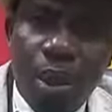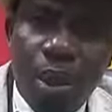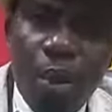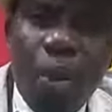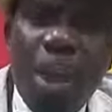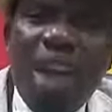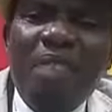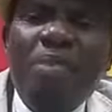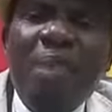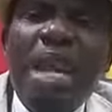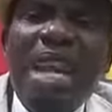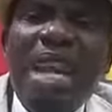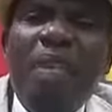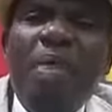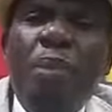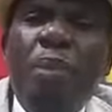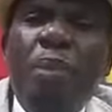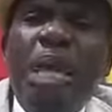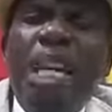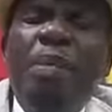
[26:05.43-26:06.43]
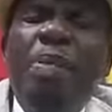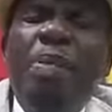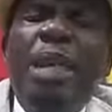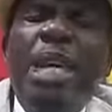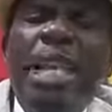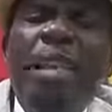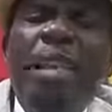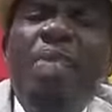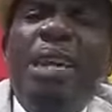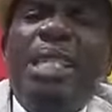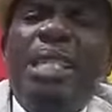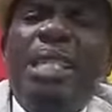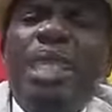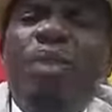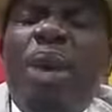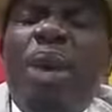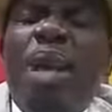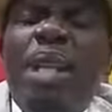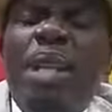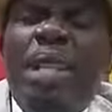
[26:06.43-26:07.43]
We have made everybody believe that
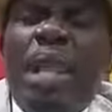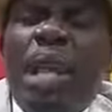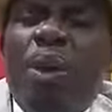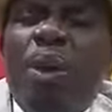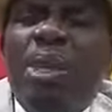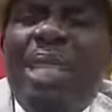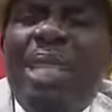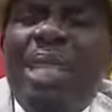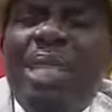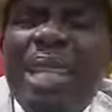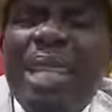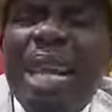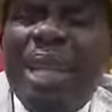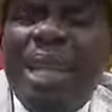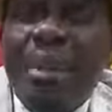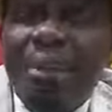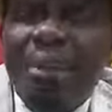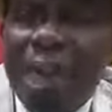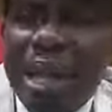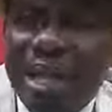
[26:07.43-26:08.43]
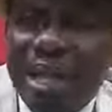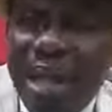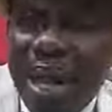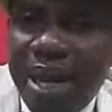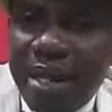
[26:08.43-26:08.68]
sexual intercourse is nothing better.